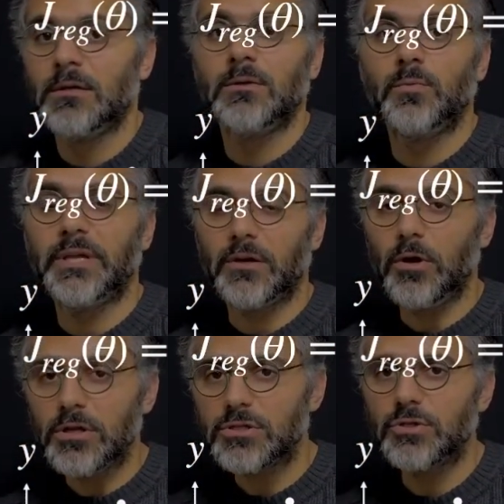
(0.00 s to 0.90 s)
We can
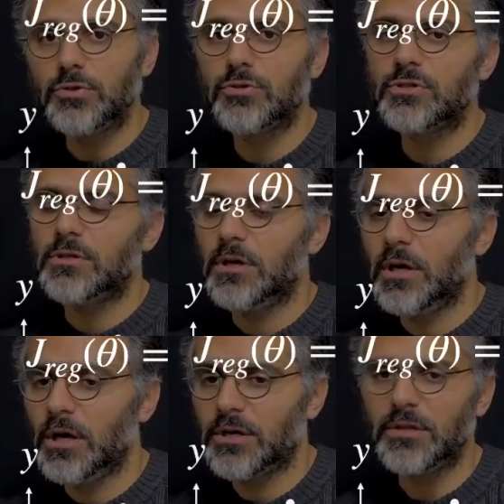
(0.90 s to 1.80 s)
also use
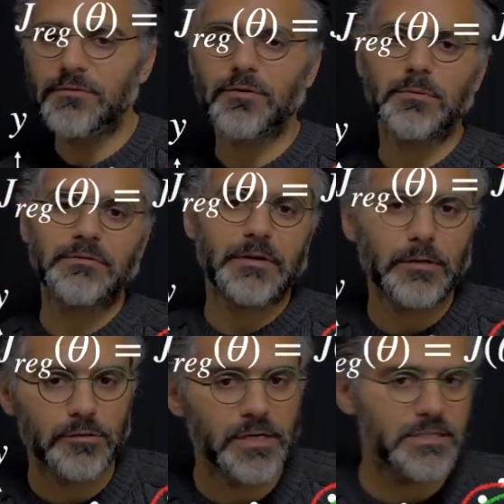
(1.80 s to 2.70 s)
another form of
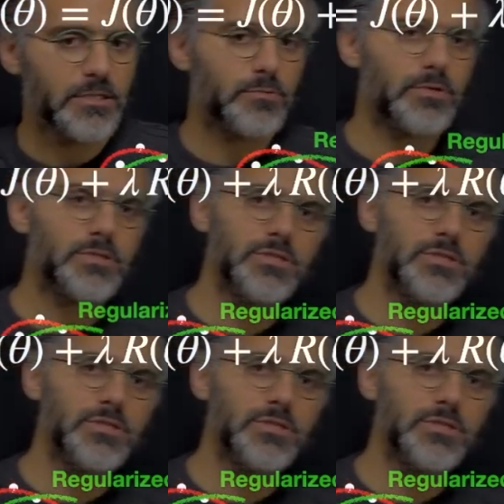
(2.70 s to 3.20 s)
regularization, which is